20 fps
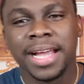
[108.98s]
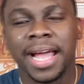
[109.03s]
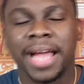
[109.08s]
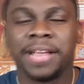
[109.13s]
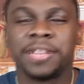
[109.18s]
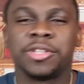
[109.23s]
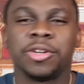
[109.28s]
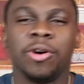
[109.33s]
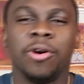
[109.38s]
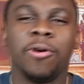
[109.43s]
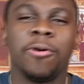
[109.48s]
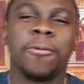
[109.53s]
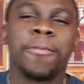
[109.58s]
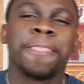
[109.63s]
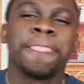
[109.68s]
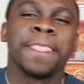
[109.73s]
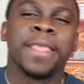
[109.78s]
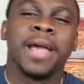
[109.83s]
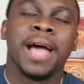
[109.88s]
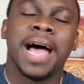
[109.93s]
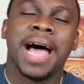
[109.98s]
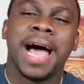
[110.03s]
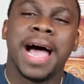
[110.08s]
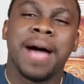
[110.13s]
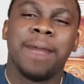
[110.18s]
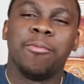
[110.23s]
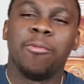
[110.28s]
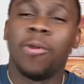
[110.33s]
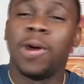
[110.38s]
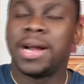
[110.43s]
And so
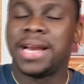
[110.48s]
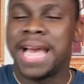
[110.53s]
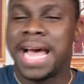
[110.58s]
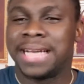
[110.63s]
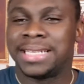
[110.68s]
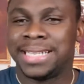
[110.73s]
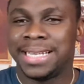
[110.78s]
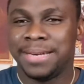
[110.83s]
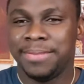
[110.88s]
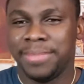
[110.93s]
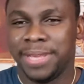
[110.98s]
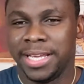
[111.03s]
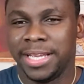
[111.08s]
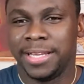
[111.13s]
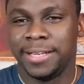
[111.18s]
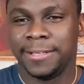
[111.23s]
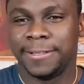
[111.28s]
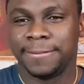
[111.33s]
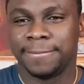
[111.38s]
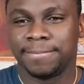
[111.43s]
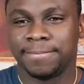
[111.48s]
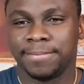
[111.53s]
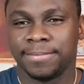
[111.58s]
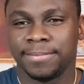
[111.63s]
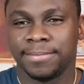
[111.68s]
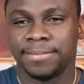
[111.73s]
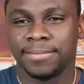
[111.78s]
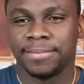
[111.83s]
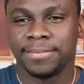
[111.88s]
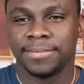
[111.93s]
what does it mean?
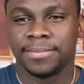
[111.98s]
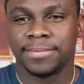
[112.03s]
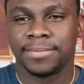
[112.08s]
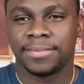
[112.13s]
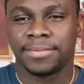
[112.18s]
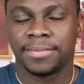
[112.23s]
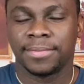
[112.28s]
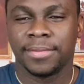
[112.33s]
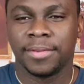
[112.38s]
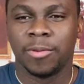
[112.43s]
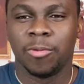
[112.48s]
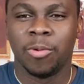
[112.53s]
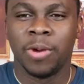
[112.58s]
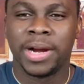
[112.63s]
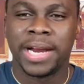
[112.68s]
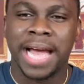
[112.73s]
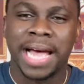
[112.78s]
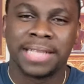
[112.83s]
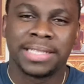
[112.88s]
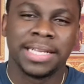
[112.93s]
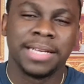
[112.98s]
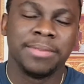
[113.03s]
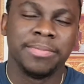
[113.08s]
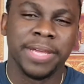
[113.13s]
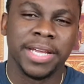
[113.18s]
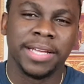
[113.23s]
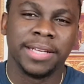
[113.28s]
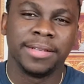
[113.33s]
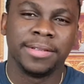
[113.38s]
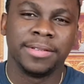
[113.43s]
What does it
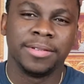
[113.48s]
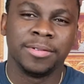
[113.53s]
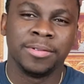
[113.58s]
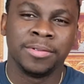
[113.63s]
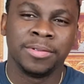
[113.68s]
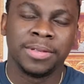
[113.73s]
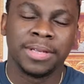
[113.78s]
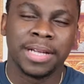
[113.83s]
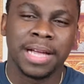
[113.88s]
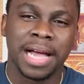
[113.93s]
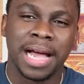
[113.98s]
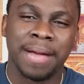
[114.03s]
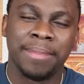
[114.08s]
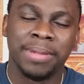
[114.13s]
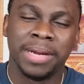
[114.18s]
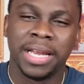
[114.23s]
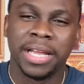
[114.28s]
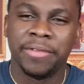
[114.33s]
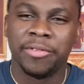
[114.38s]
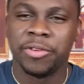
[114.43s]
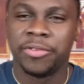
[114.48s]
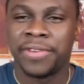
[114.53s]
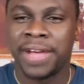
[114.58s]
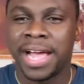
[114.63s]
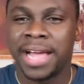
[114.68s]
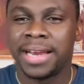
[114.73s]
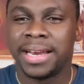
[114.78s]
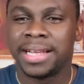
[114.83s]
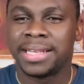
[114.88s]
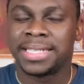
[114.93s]
mean? I believe you've
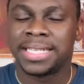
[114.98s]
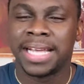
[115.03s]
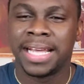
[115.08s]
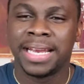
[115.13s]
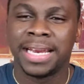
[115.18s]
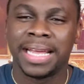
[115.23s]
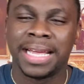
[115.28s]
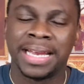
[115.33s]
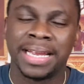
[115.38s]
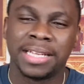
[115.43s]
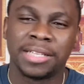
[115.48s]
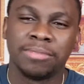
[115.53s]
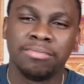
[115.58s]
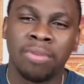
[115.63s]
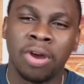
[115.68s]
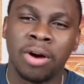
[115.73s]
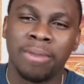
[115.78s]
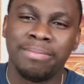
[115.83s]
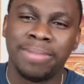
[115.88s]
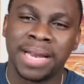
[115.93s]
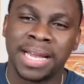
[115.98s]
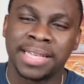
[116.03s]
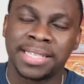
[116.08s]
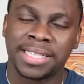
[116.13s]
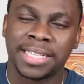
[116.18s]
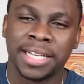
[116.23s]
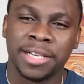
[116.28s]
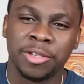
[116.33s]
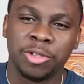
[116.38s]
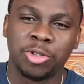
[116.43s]
heard the saying, it is more
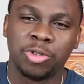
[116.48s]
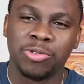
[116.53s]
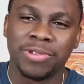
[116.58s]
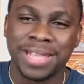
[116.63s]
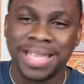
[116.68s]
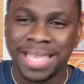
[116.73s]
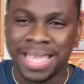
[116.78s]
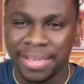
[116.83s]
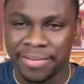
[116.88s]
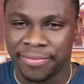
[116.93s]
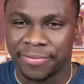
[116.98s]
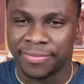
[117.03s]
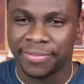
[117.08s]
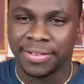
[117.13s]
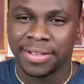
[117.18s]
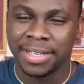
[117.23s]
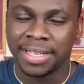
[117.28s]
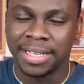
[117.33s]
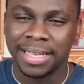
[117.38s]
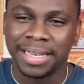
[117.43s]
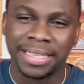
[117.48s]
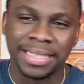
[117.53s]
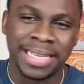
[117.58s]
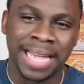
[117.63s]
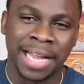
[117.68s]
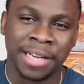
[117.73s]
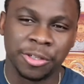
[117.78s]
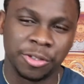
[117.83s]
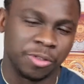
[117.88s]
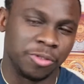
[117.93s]
blessing to give
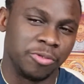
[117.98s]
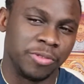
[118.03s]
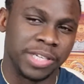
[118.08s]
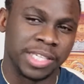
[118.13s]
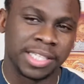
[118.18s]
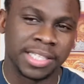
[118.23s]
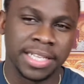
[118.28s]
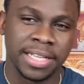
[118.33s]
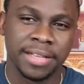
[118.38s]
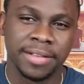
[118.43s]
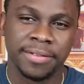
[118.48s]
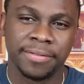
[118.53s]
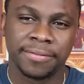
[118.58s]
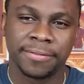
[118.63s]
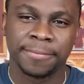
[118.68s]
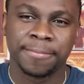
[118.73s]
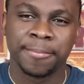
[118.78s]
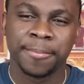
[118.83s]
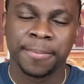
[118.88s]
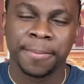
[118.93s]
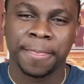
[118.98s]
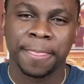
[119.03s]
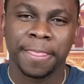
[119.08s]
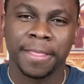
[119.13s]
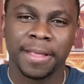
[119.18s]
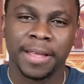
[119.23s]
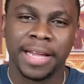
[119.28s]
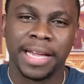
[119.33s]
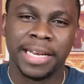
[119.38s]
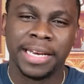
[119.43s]
than to receive.
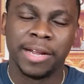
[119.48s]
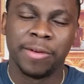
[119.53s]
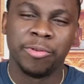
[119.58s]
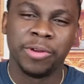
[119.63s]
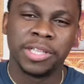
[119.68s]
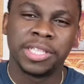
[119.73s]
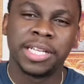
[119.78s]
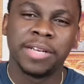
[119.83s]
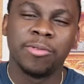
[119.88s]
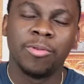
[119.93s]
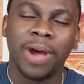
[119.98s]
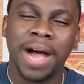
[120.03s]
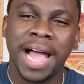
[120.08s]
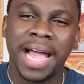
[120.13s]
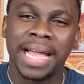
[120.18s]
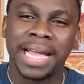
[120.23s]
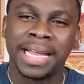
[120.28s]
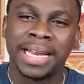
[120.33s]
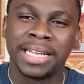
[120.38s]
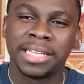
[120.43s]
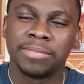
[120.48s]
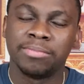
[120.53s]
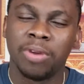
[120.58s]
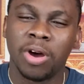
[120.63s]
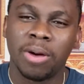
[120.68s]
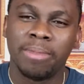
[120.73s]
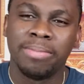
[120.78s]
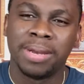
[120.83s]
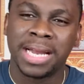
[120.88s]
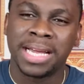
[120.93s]
And the reason why it is
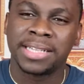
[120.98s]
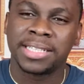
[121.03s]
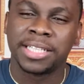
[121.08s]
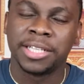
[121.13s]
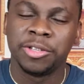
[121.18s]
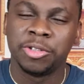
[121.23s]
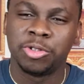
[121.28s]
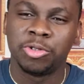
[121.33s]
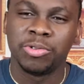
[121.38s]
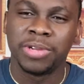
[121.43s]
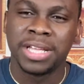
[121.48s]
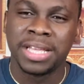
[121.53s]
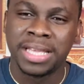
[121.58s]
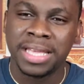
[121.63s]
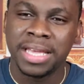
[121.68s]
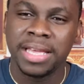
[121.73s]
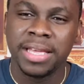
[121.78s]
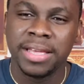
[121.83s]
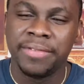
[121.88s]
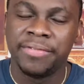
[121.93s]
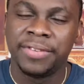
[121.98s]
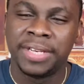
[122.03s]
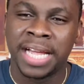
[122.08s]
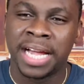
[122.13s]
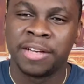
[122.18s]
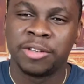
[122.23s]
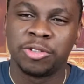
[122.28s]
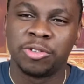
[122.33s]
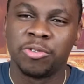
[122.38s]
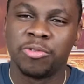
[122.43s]
more blessing to give
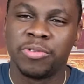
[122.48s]
than to